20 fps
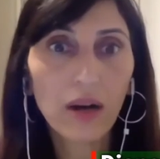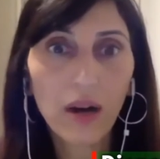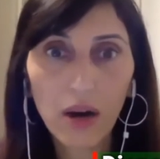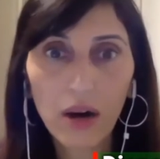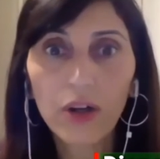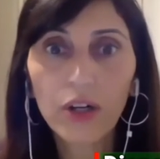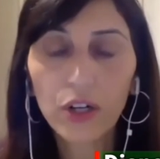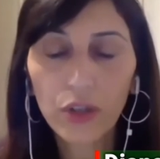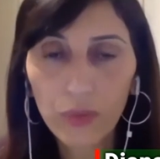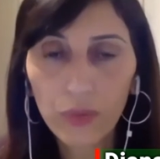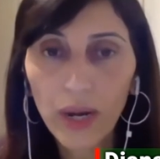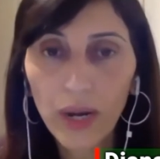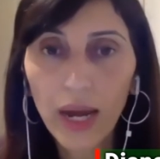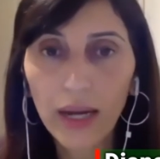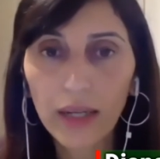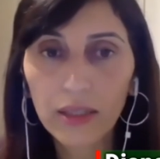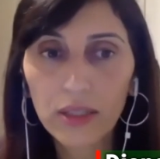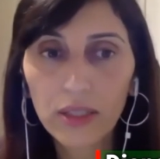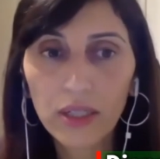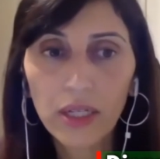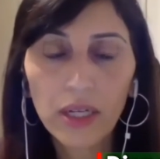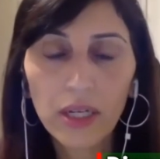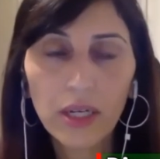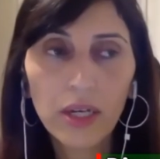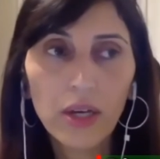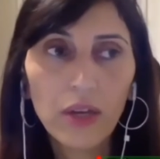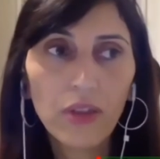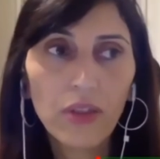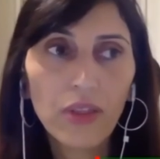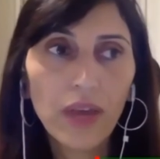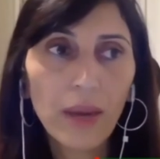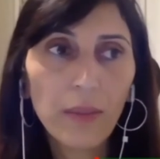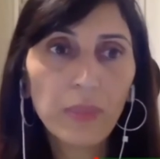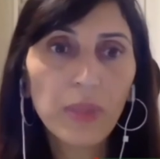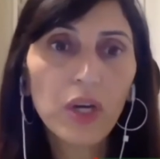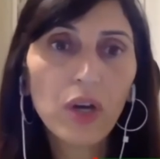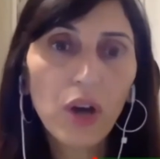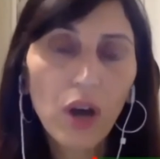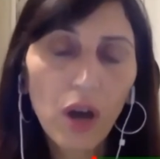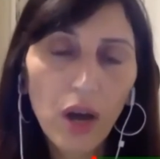are correct. That
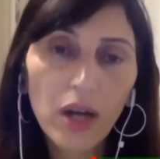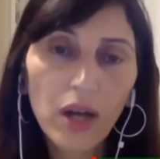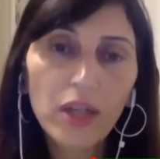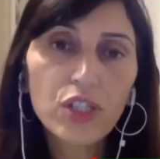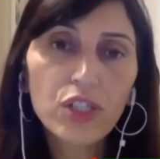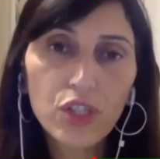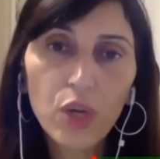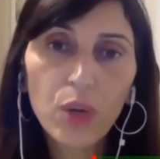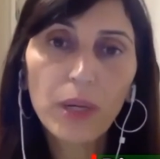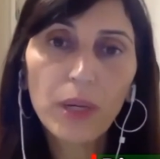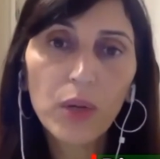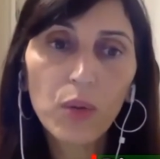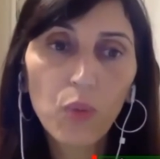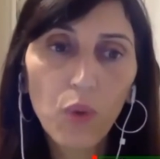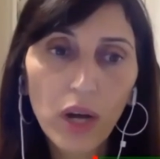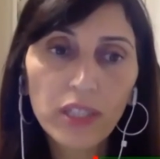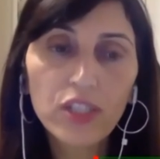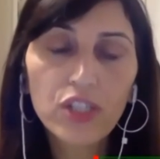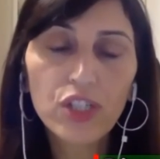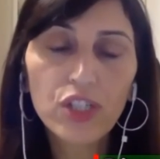because nobody wants